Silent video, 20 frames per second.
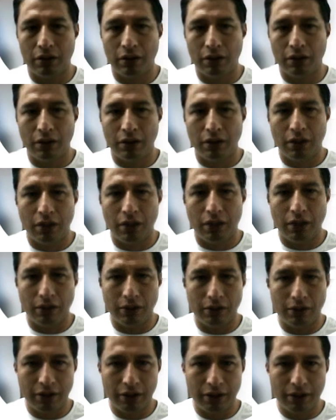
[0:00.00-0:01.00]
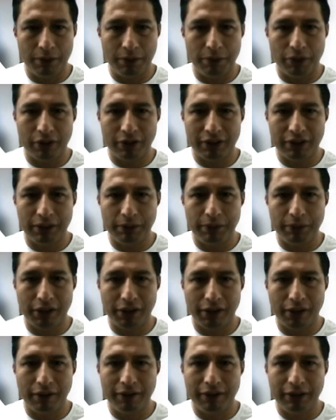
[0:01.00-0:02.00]
Another important variable
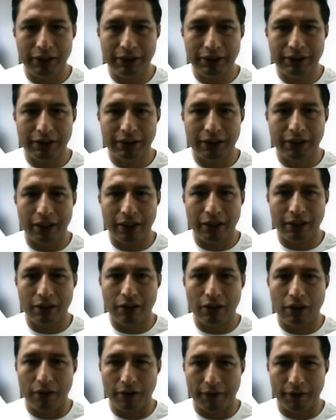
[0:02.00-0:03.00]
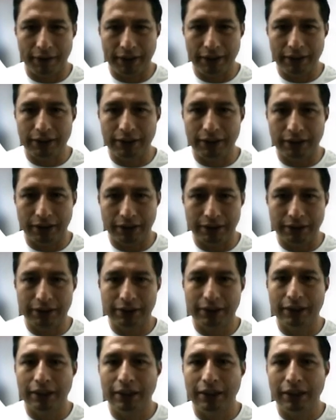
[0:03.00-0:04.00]
is the angle of incidence.
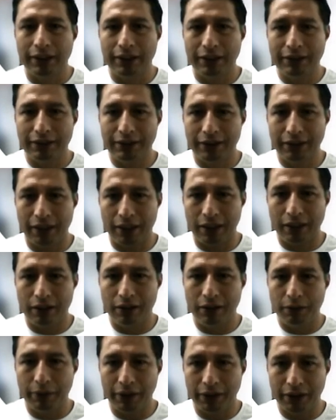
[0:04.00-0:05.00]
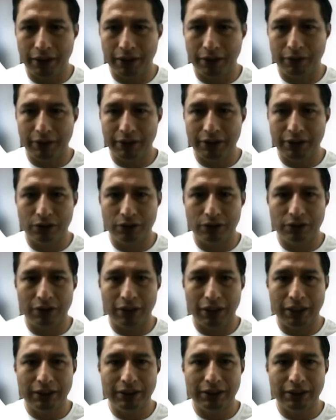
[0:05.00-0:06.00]
Is the angle between the sunrise
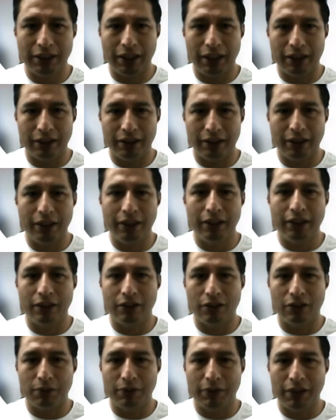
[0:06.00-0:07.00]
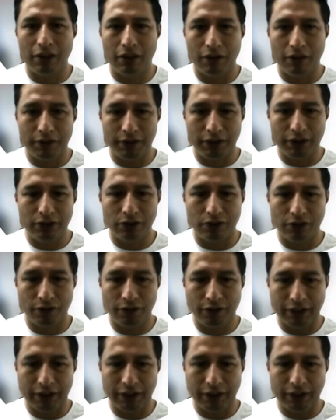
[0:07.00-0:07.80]
and the normal of the surface.